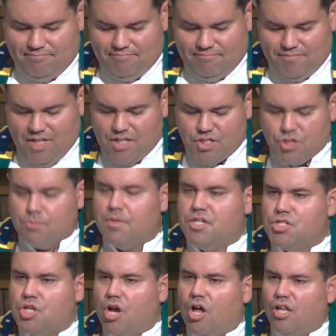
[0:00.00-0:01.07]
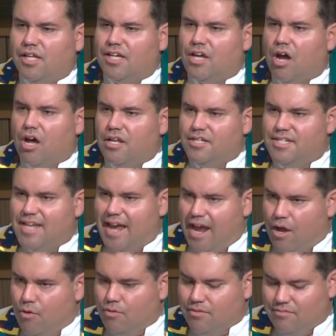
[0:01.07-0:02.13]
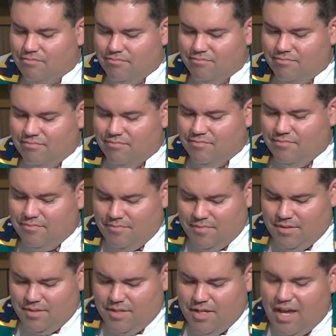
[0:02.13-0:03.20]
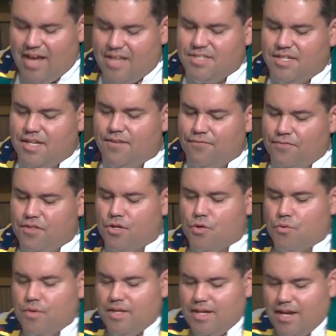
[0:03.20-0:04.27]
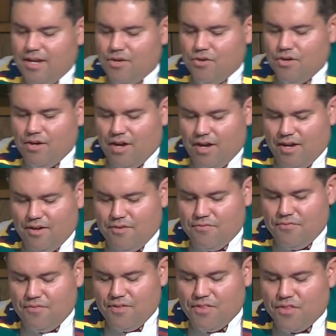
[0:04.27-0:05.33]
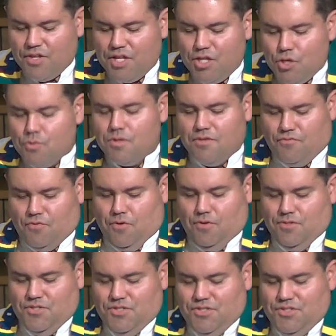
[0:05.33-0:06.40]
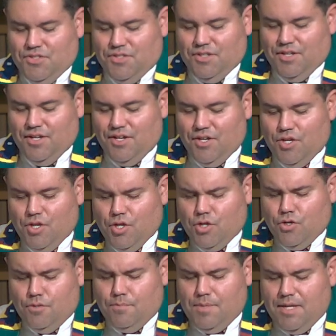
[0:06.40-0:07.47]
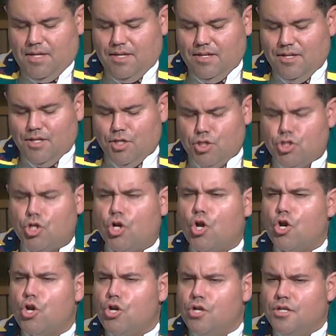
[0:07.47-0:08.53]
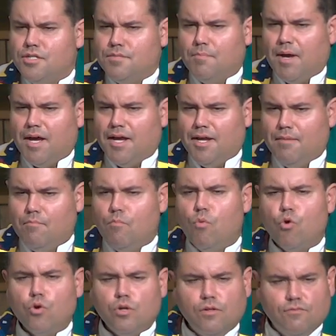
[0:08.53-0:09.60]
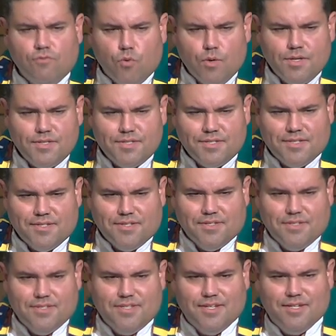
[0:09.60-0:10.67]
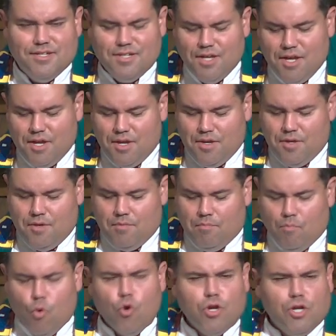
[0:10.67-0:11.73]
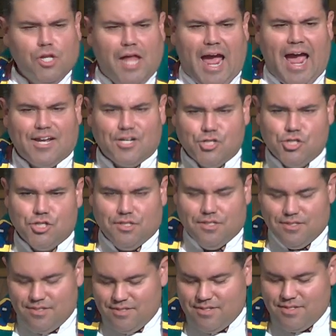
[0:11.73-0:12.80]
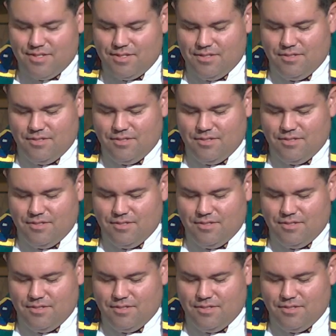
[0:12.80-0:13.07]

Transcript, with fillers: not so much calling God down. As if the creator of the universe could be turned by mortal voices and mortal actions.